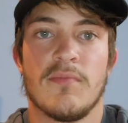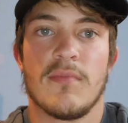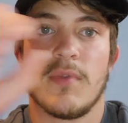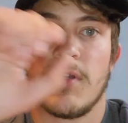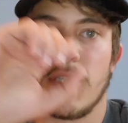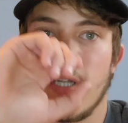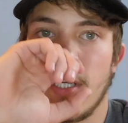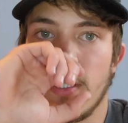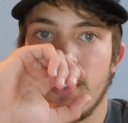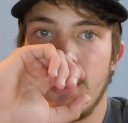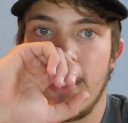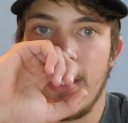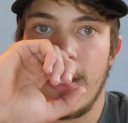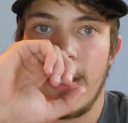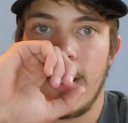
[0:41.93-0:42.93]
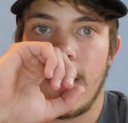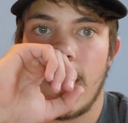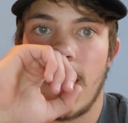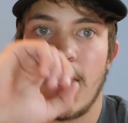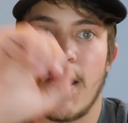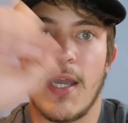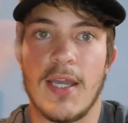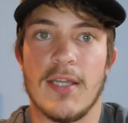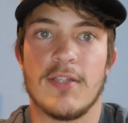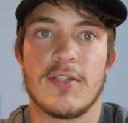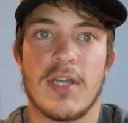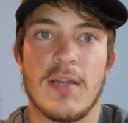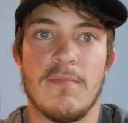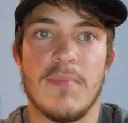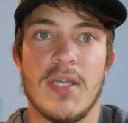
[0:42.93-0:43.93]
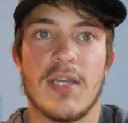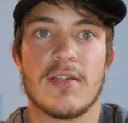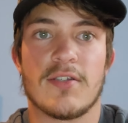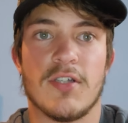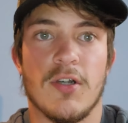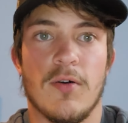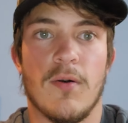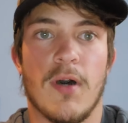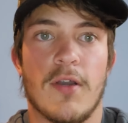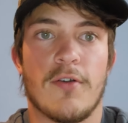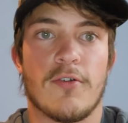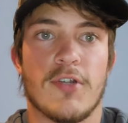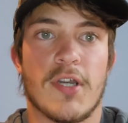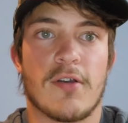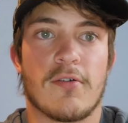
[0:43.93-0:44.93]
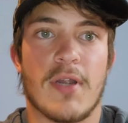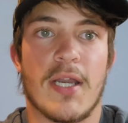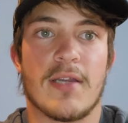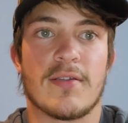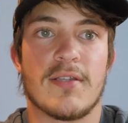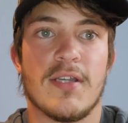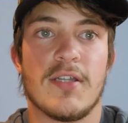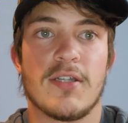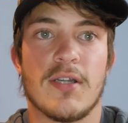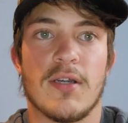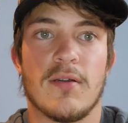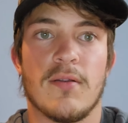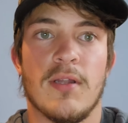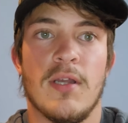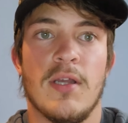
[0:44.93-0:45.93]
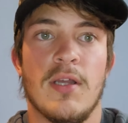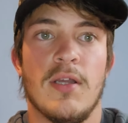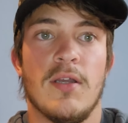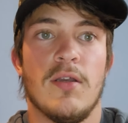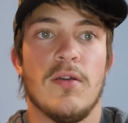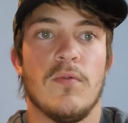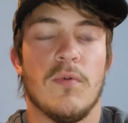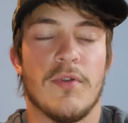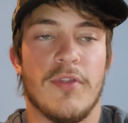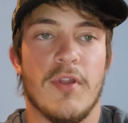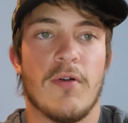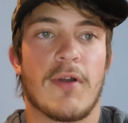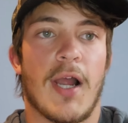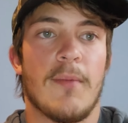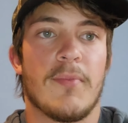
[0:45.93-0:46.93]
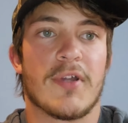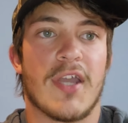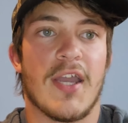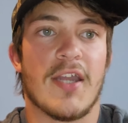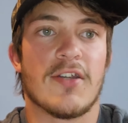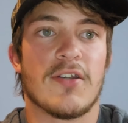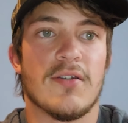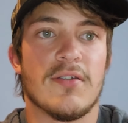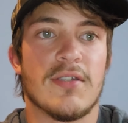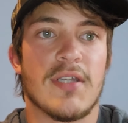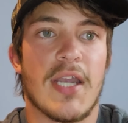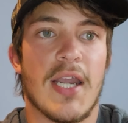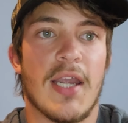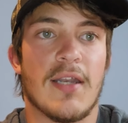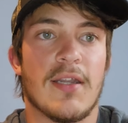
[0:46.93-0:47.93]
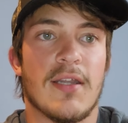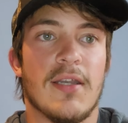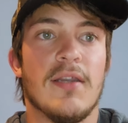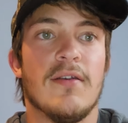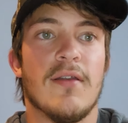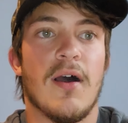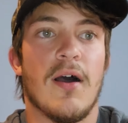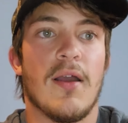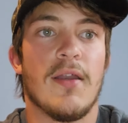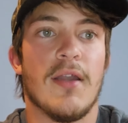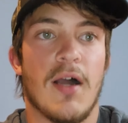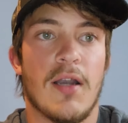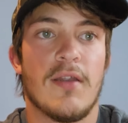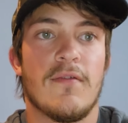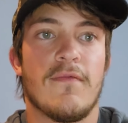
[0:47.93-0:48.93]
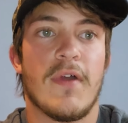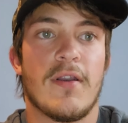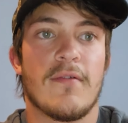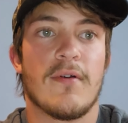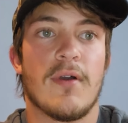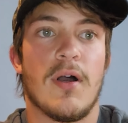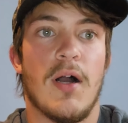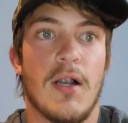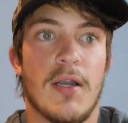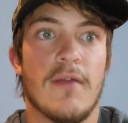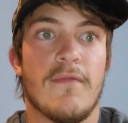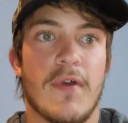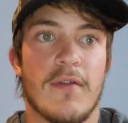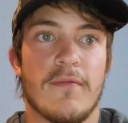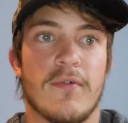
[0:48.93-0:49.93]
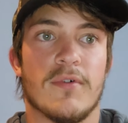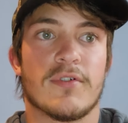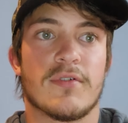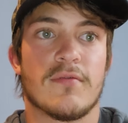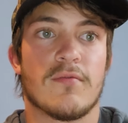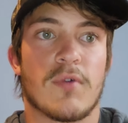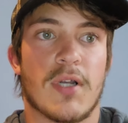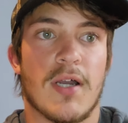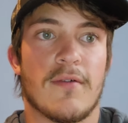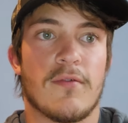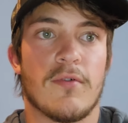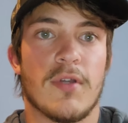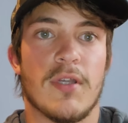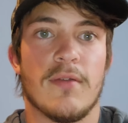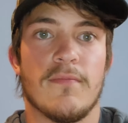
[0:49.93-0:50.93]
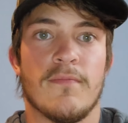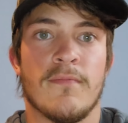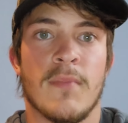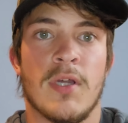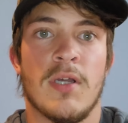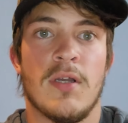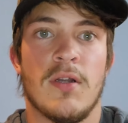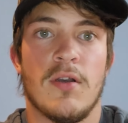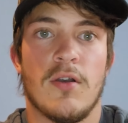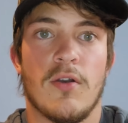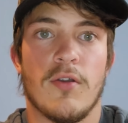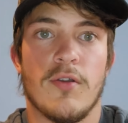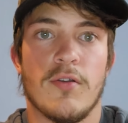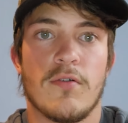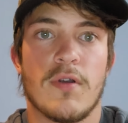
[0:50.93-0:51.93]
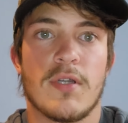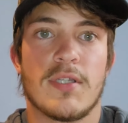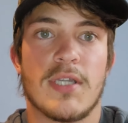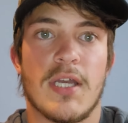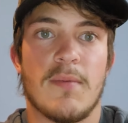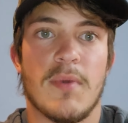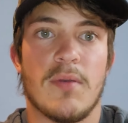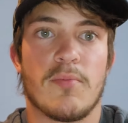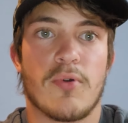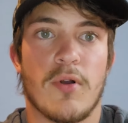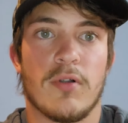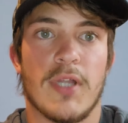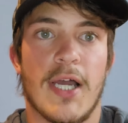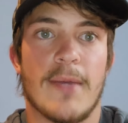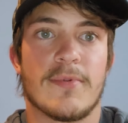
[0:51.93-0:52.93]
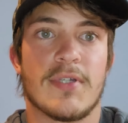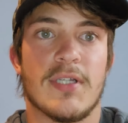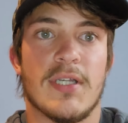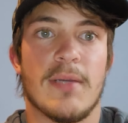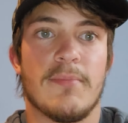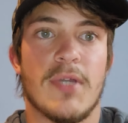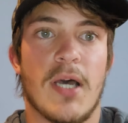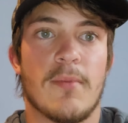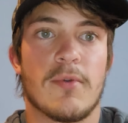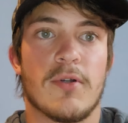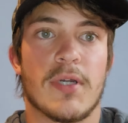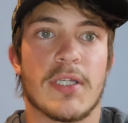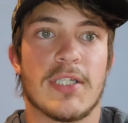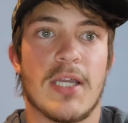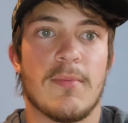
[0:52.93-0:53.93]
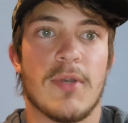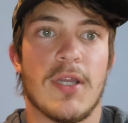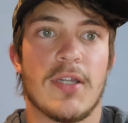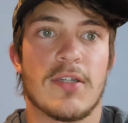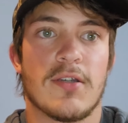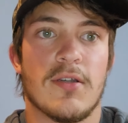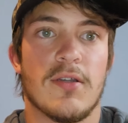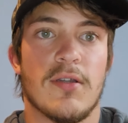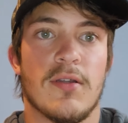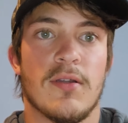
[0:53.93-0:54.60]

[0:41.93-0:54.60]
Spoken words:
She had a TAH and BSO under general anesthesia with no complications and an uneventful recovery. Her uterus had been prolapsed in abdominal examination,